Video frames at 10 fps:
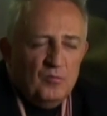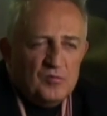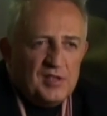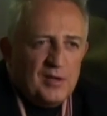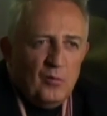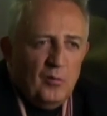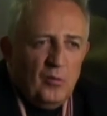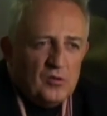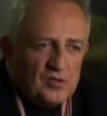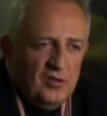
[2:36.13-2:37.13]
Second World
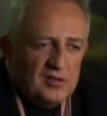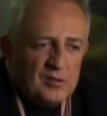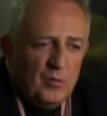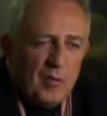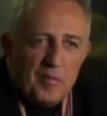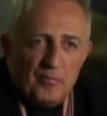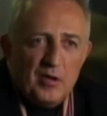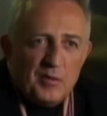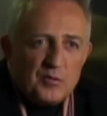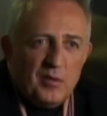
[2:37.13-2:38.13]
War songs, and we were
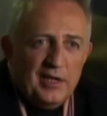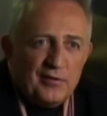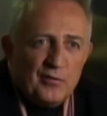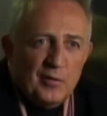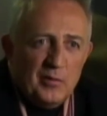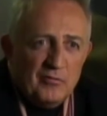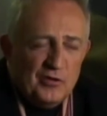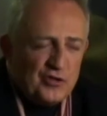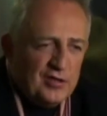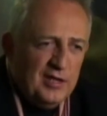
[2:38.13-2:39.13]
pretty much playing through it when
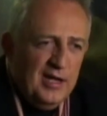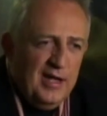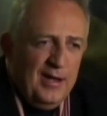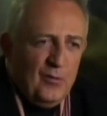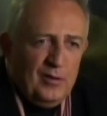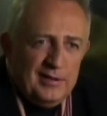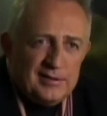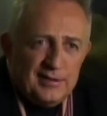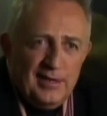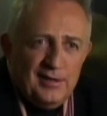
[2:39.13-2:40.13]
Richard went into the